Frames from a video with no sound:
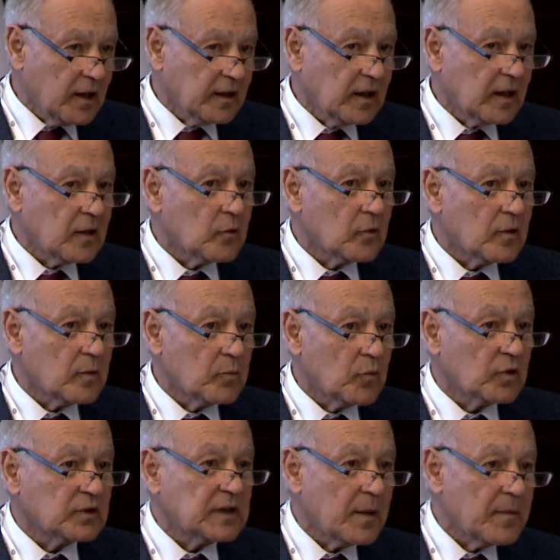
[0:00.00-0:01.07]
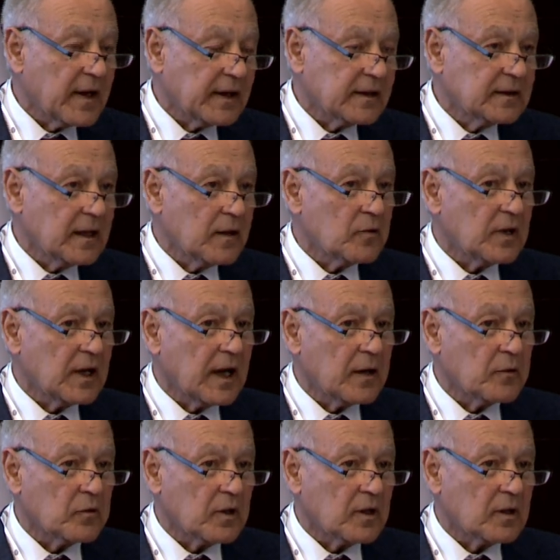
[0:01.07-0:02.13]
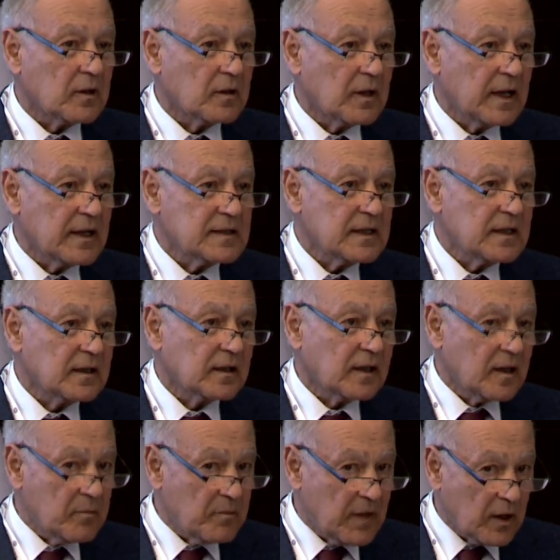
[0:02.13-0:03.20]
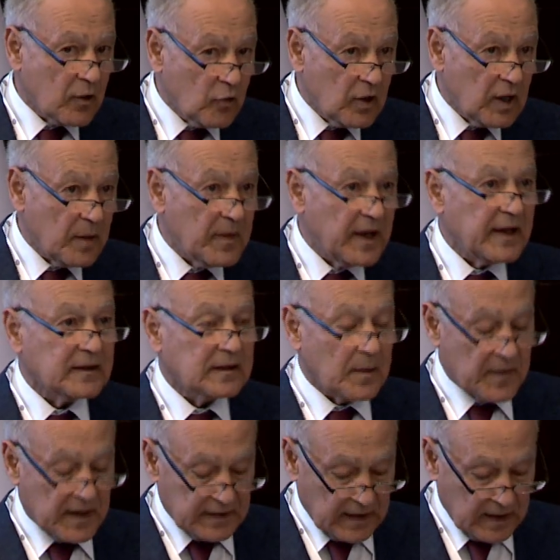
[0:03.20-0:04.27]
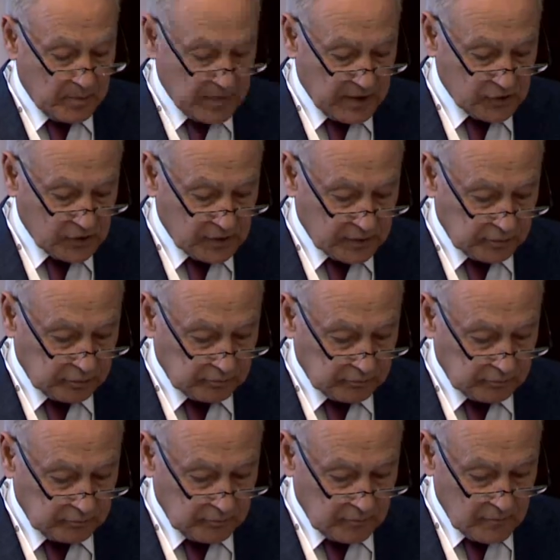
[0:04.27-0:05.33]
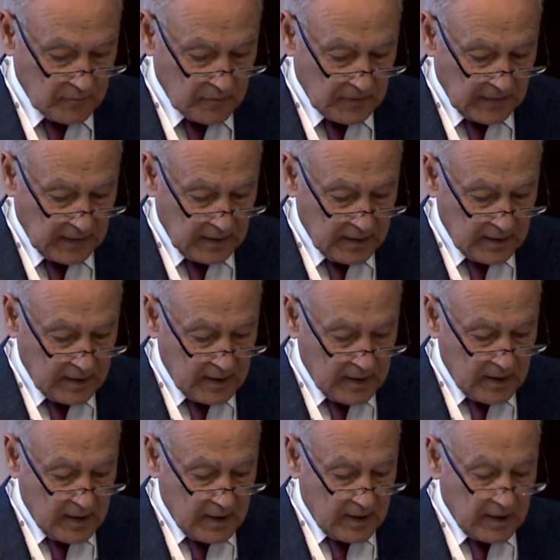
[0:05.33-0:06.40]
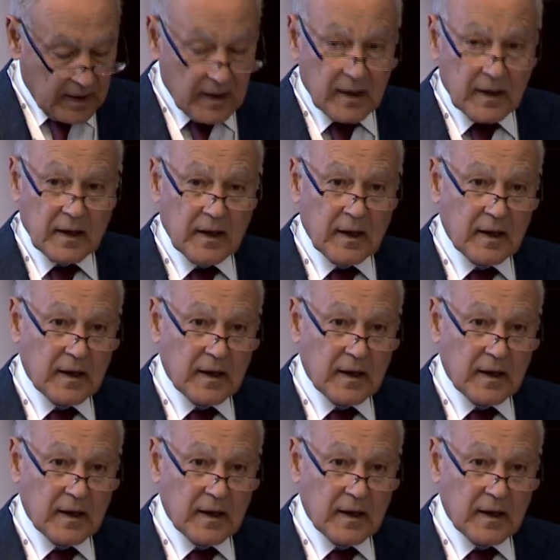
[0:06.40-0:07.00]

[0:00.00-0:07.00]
And that conference didn't achieve what had been thought for or hoped for.